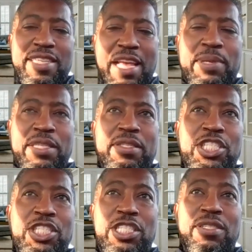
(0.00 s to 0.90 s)
I mean,
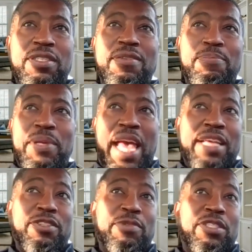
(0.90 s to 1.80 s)

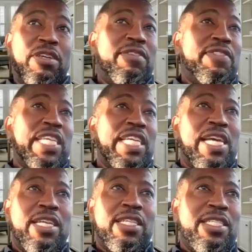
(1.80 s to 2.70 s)
as a result of
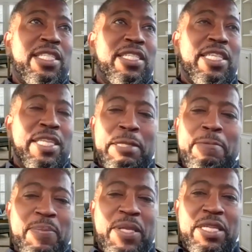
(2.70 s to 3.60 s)
technology, like,
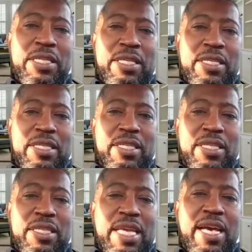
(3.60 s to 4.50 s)

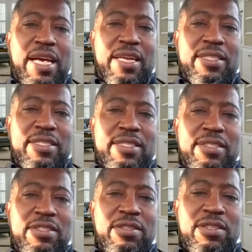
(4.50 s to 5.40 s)
yeah,
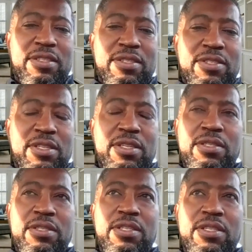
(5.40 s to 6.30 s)
it's, it's good.
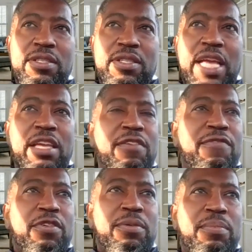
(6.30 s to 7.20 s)
Thank you
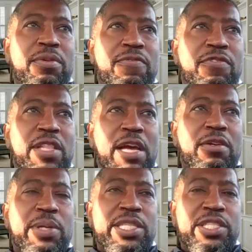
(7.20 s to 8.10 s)
for for that
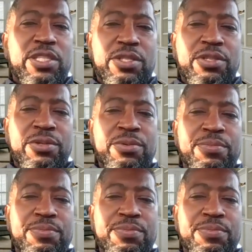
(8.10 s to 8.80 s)
question too.